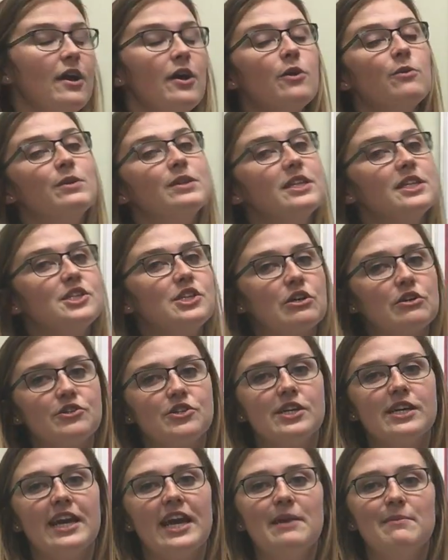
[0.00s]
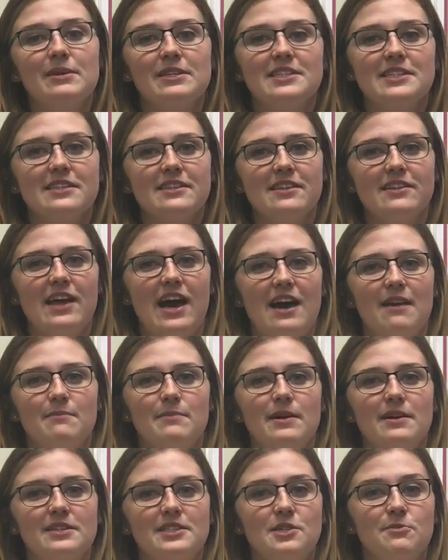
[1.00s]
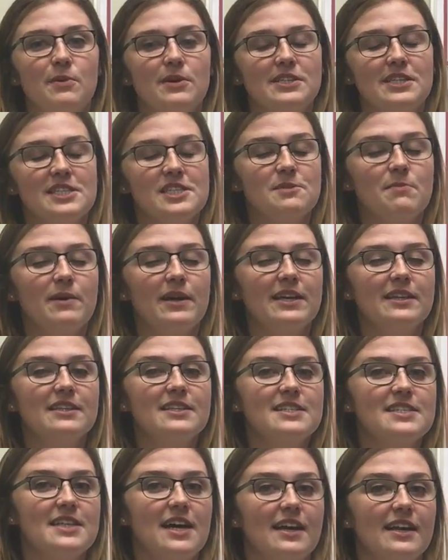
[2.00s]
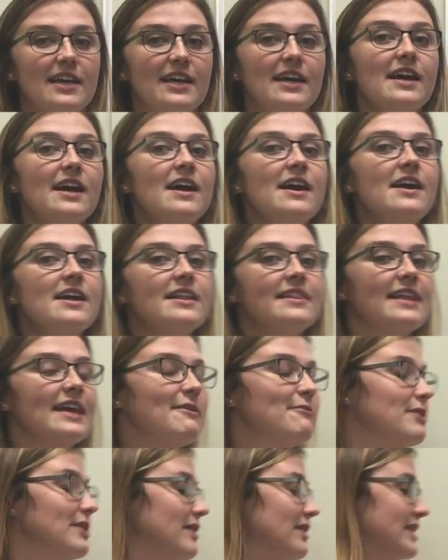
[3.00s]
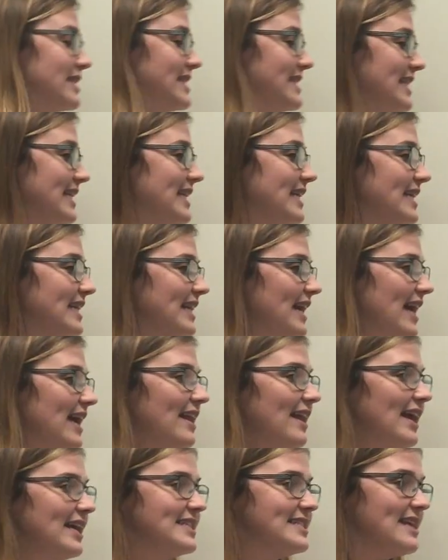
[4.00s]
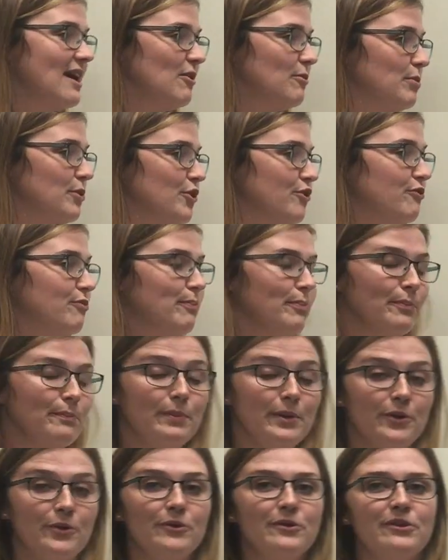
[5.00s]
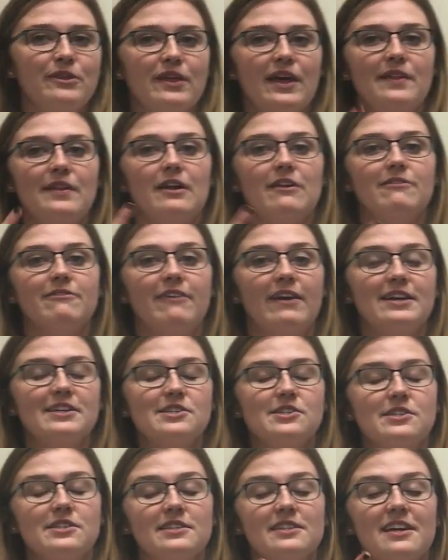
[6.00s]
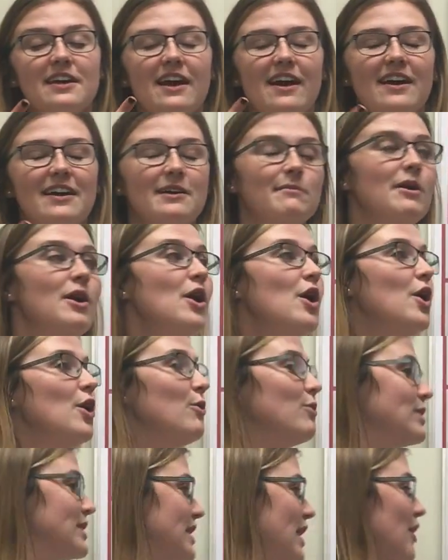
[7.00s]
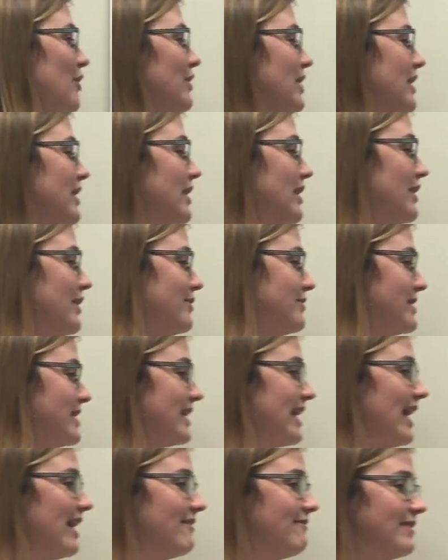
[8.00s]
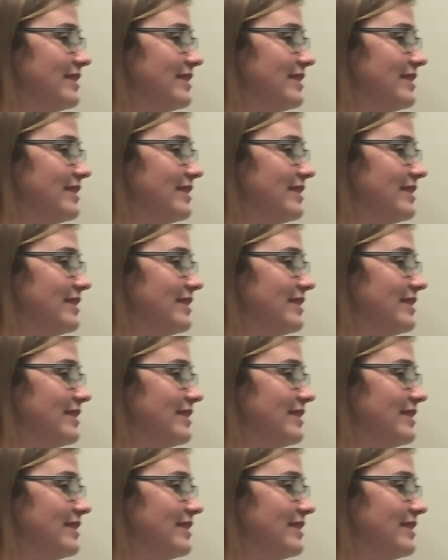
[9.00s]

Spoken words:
When the children came into the lab to participate in the study, they were seated in a soundproof booth, and their face was recorded using